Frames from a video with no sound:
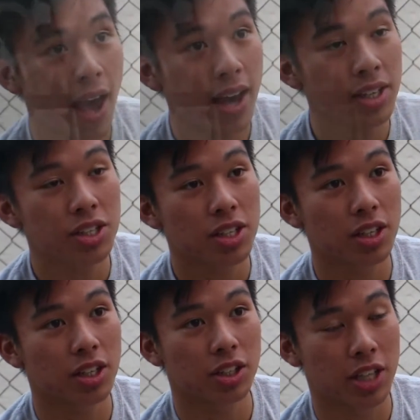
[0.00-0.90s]
As
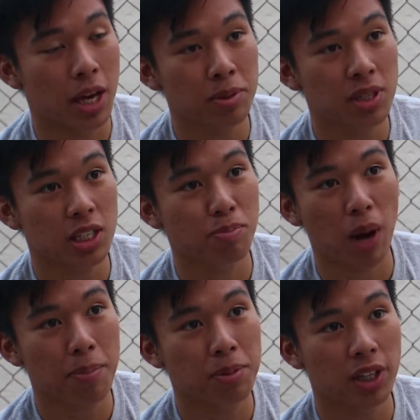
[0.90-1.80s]
Dempsey's
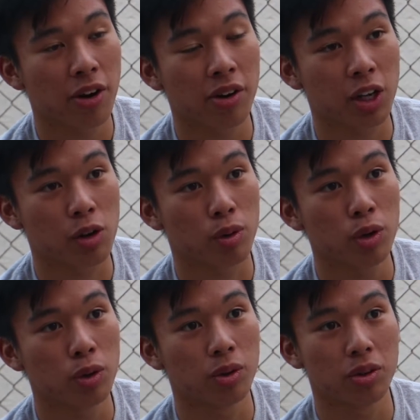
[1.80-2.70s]
popularity
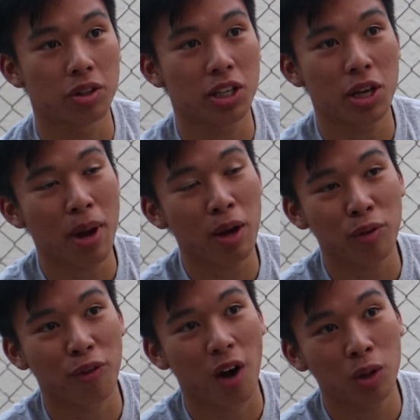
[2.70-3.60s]
grew, the amount
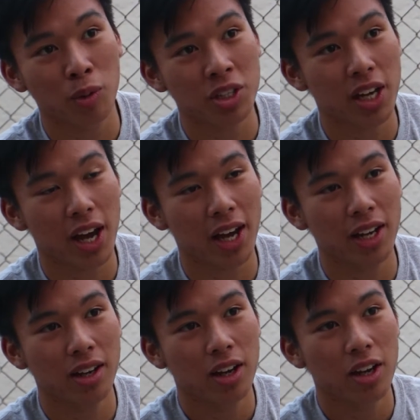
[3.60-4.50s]
of followers he
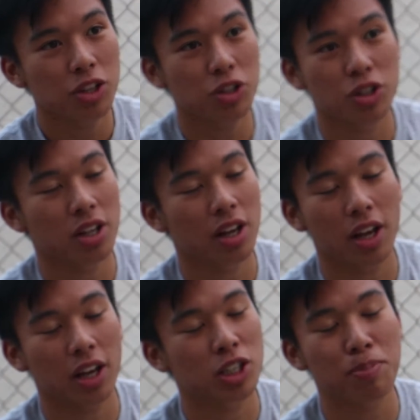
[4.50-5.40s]
had just
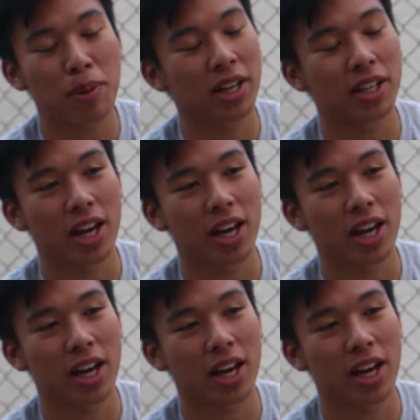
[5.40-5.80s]
expanded